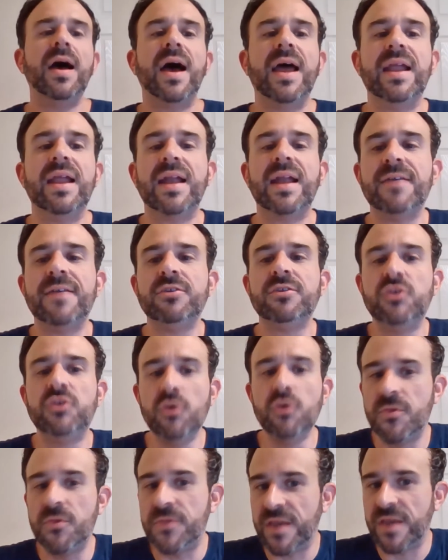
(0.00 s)
And I
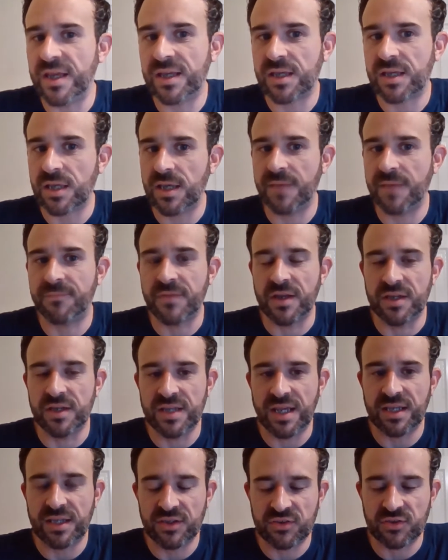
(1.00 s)
do think if the
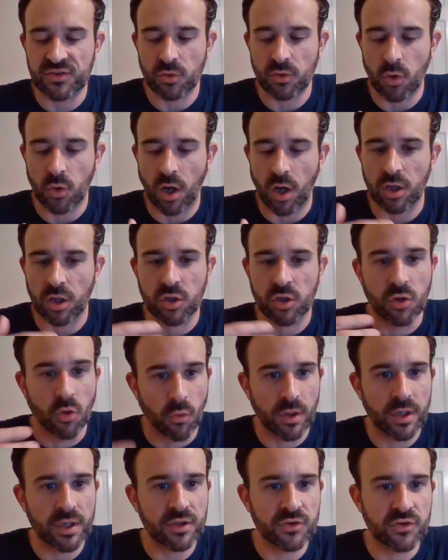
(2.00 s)
Yankees are
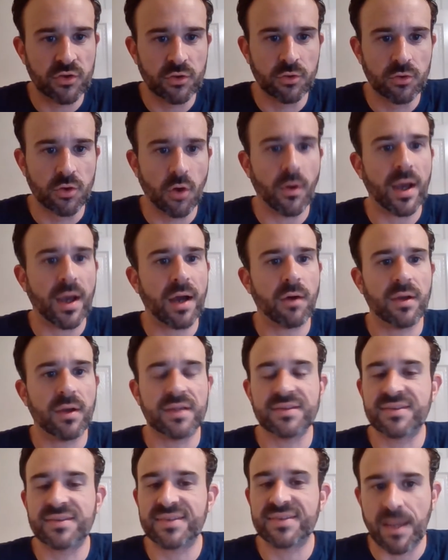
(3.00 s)
going to go out
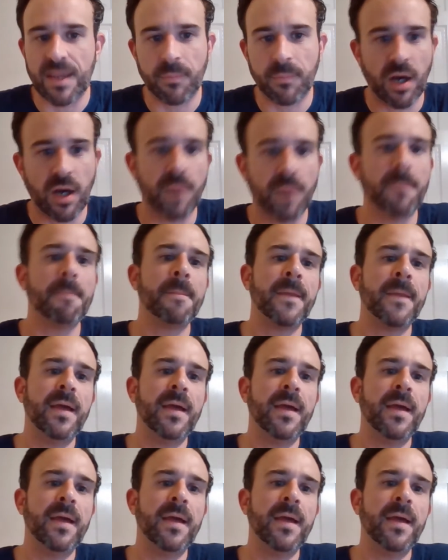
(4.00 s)
and step up,